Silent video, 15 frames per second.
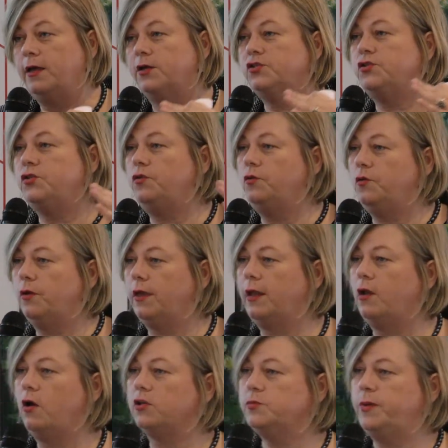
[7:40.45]
So you
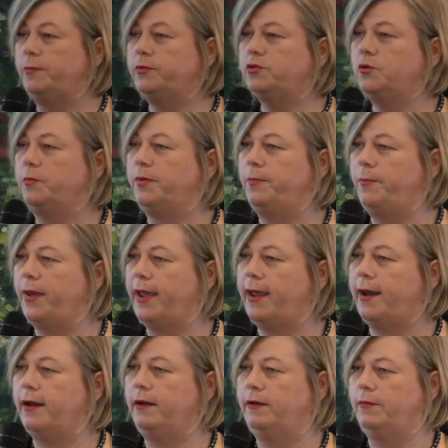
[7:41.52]
can ask people to
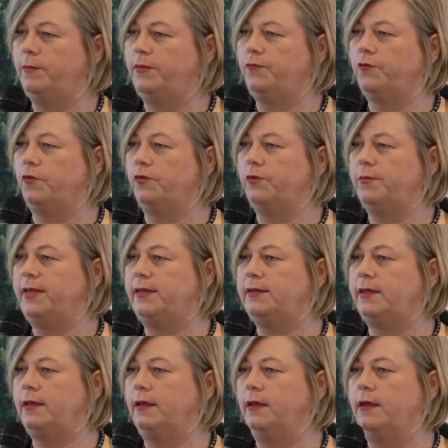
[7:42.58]
prepare before the
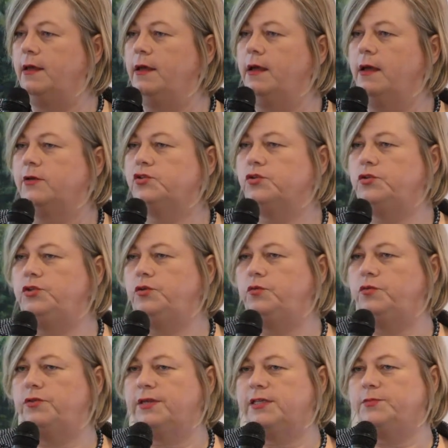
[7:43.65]
meeting, so
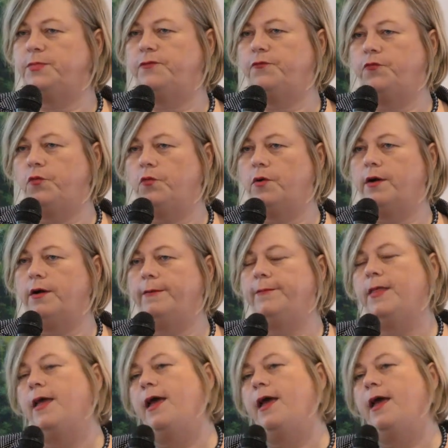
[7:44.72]
do things before.